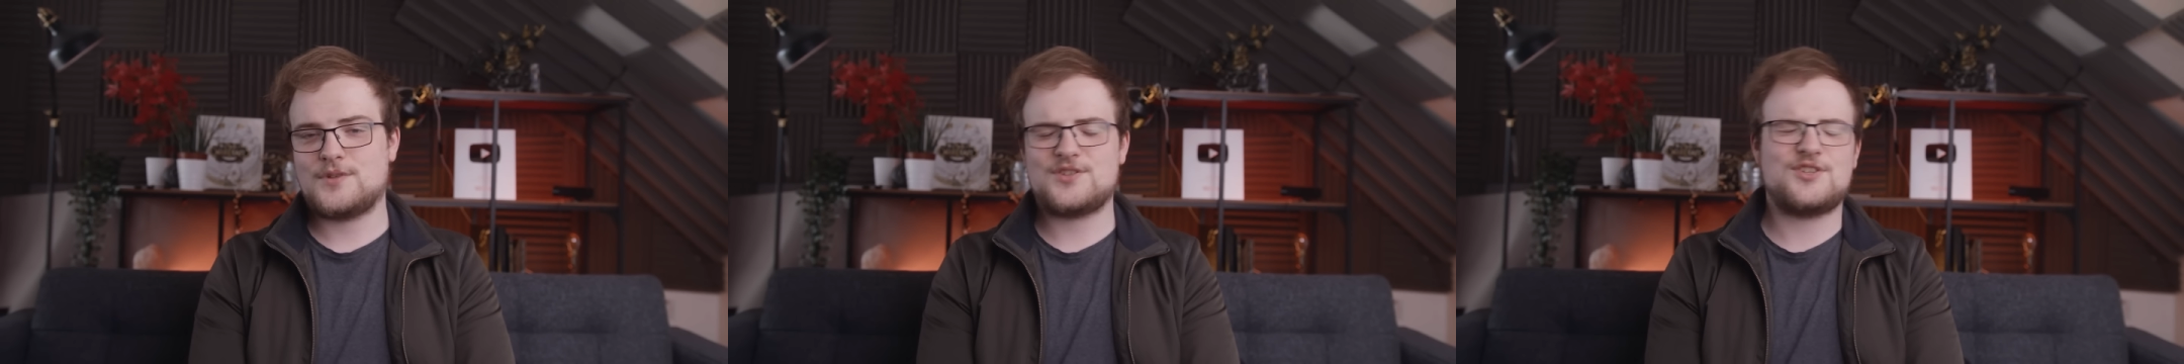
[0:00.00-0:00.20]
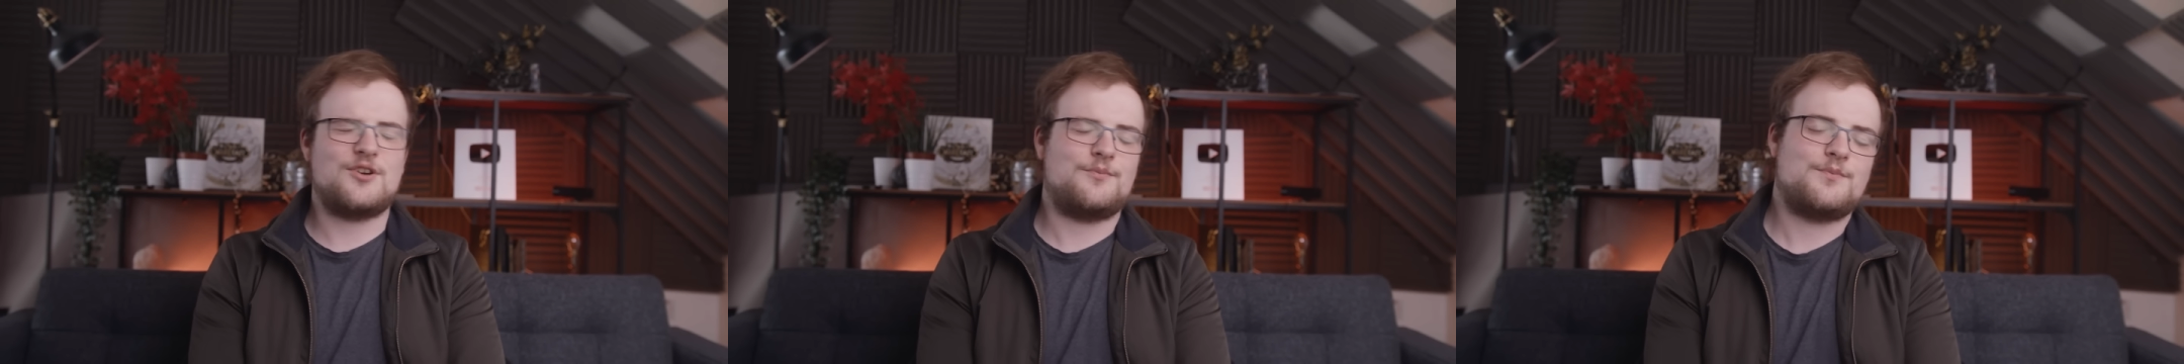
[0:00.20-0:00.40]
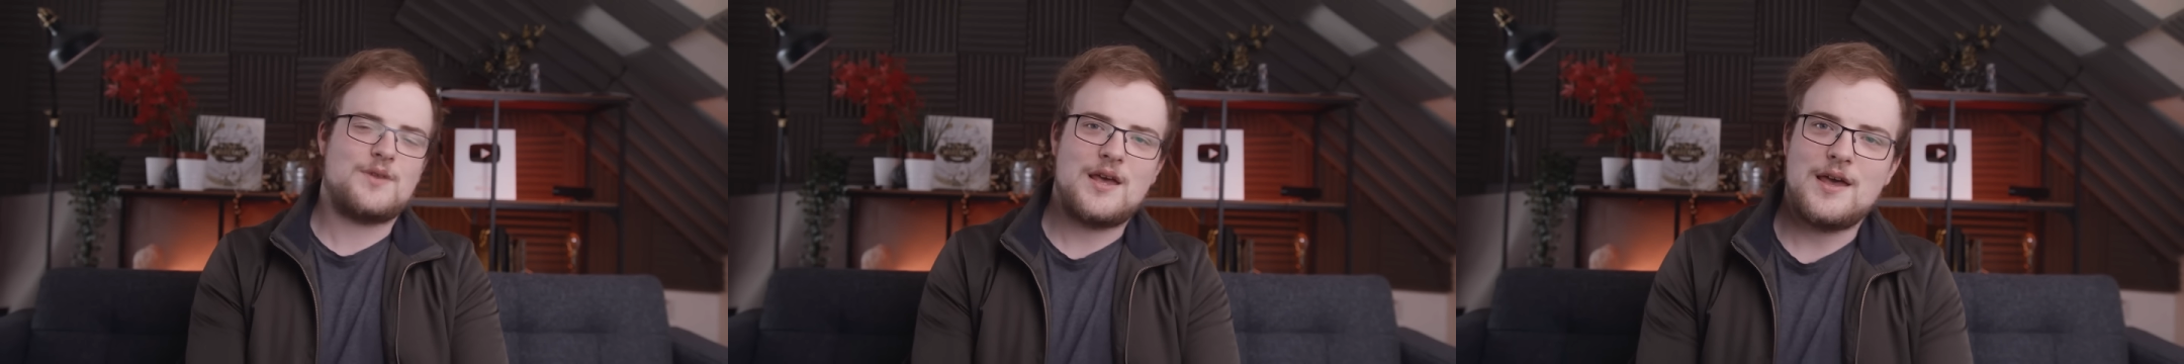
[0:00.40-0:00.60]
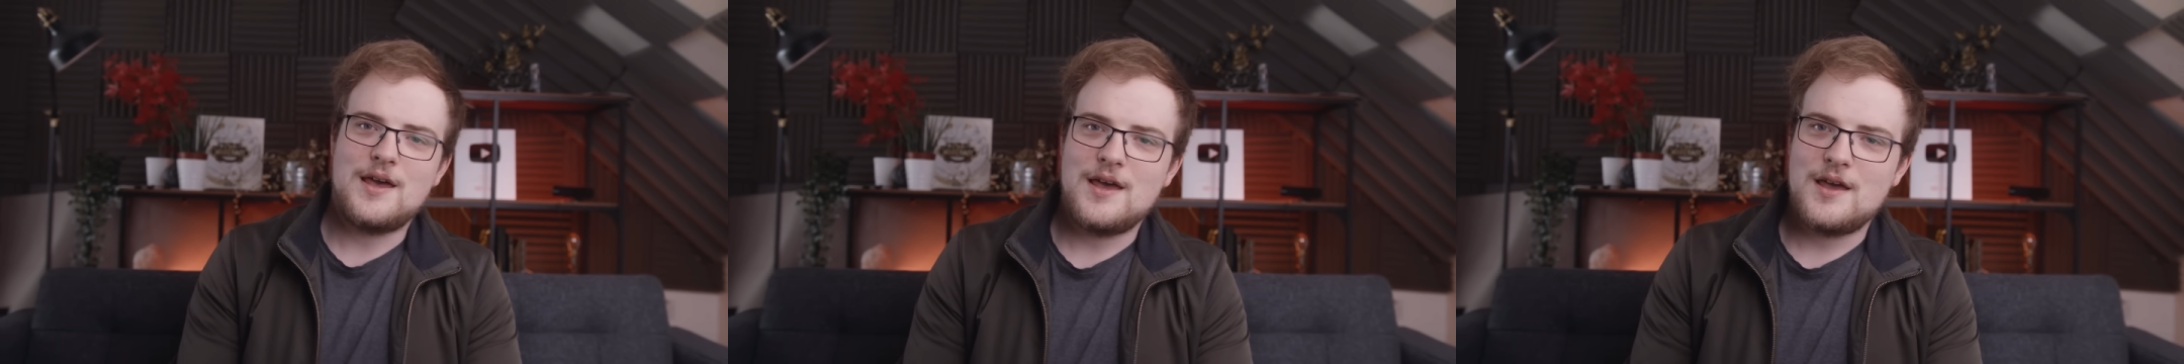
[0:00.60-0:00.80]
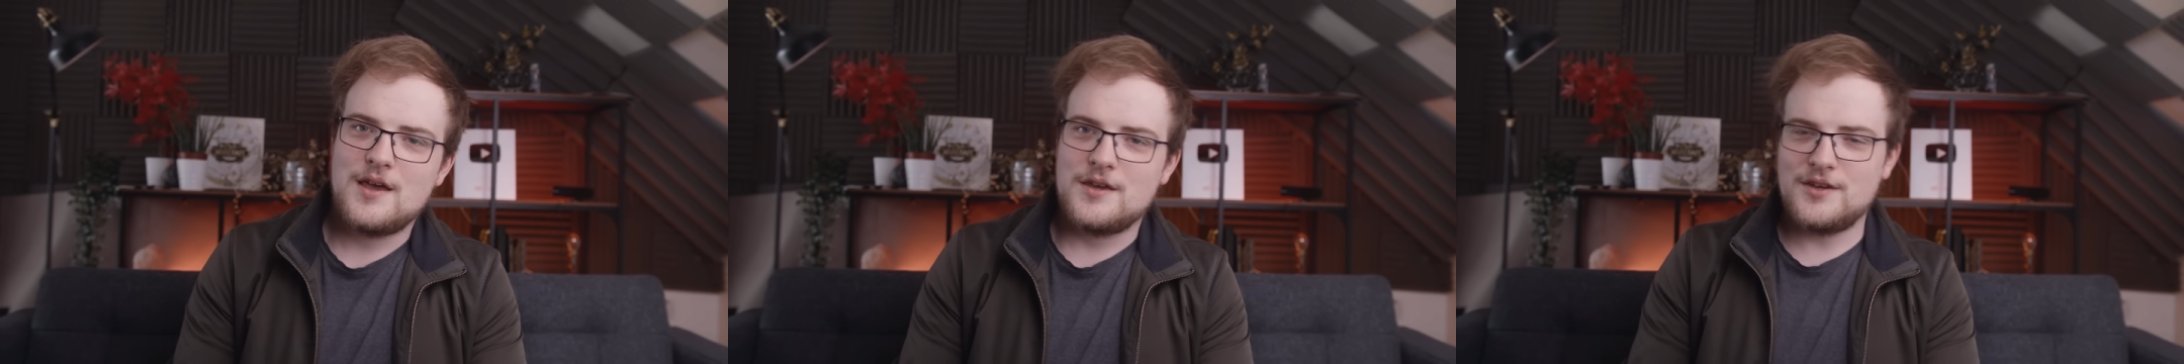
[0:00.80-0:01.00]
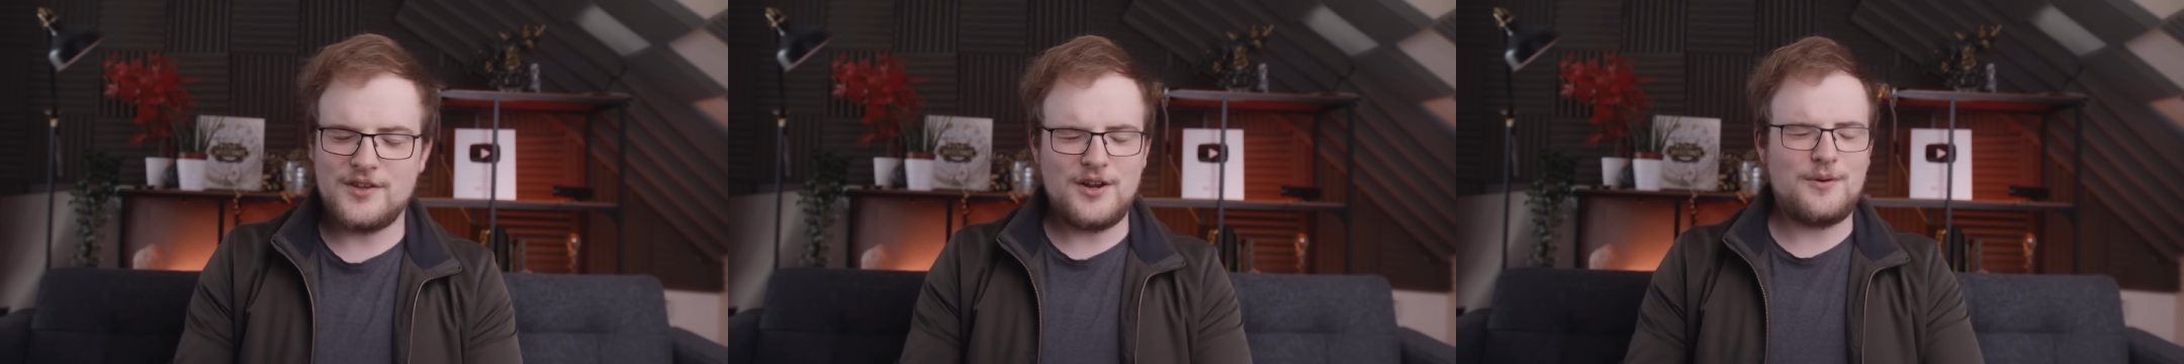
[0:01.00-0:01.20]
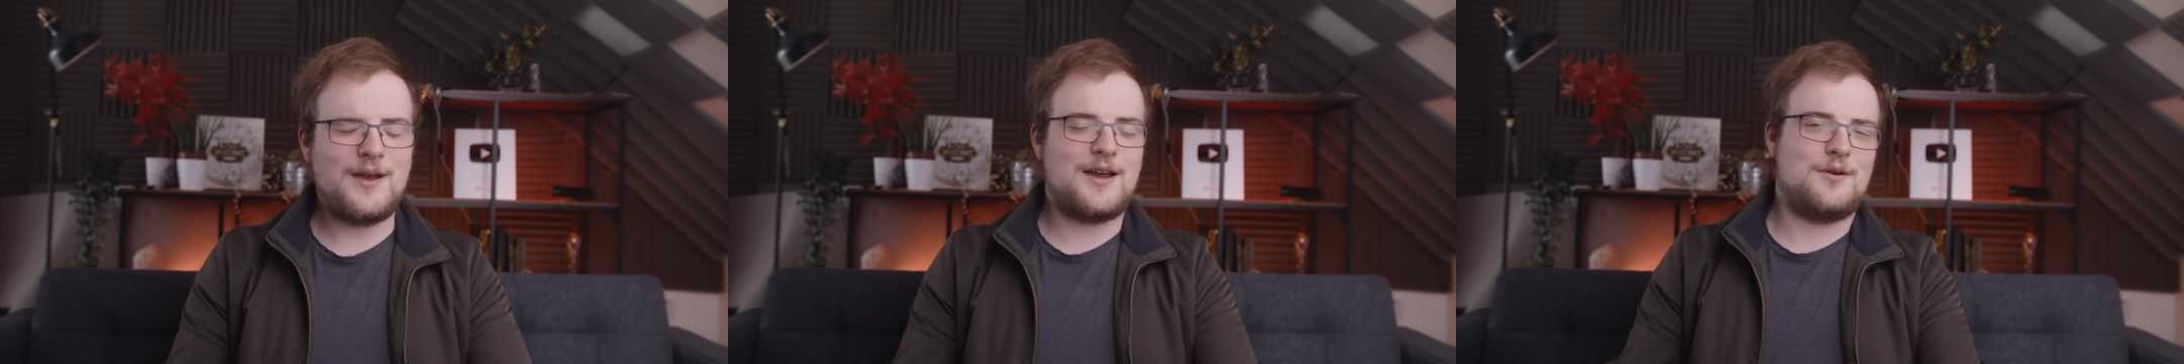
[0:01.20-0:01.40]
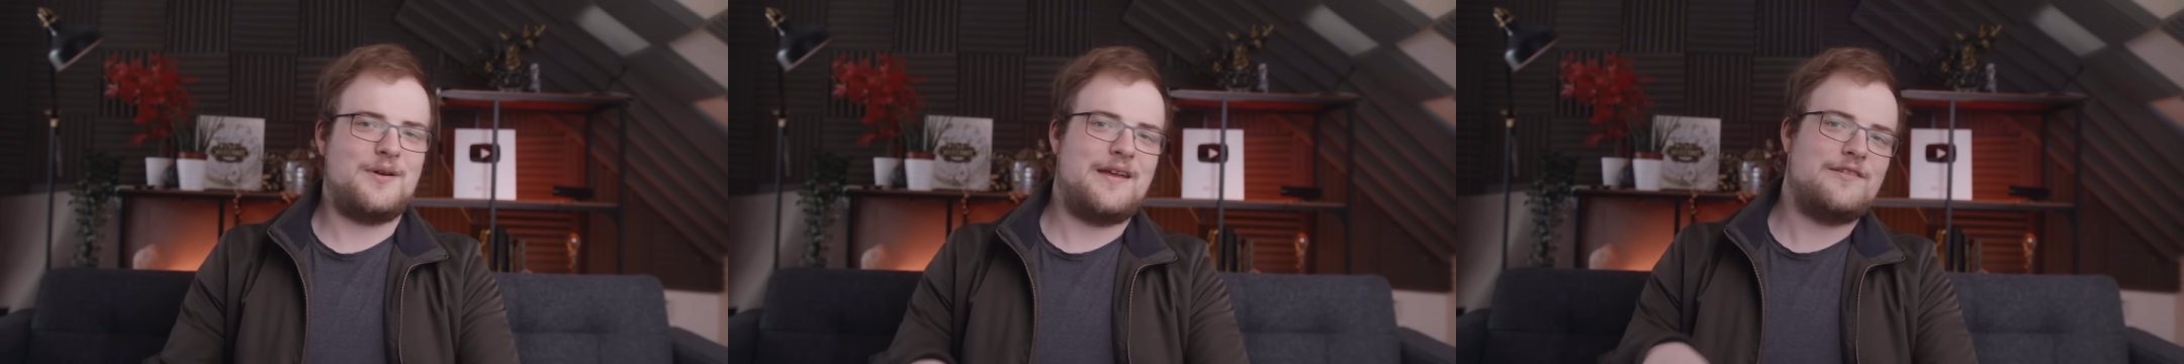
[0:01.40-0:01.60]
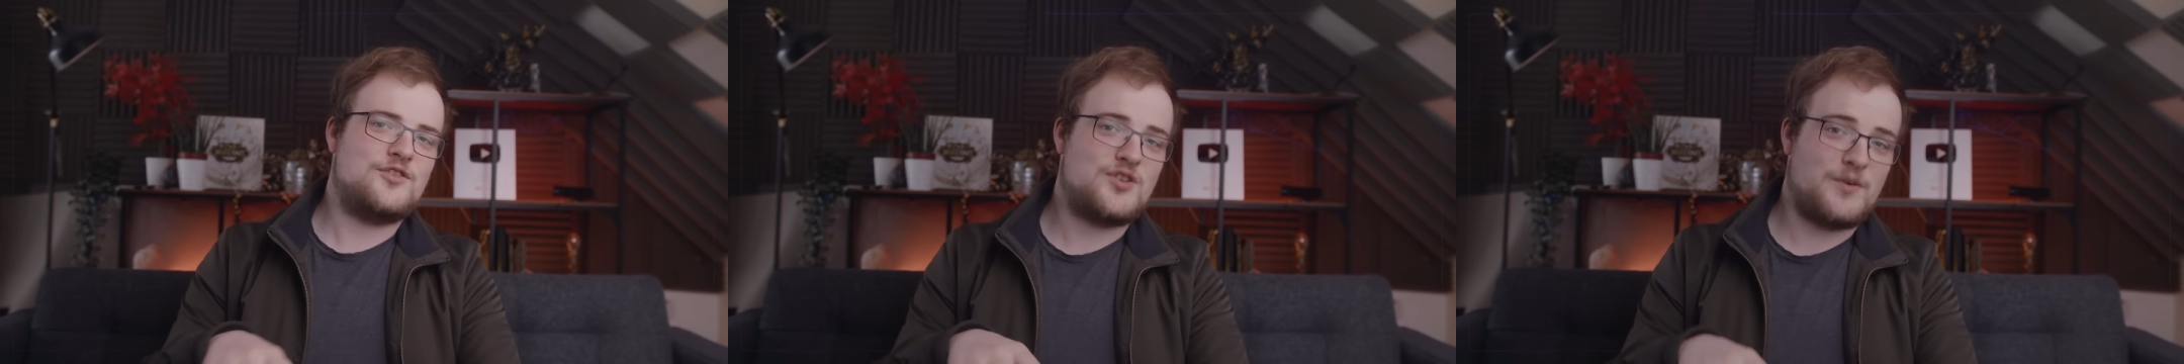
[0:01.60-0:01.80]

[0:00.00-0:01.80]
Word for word: So, you know how in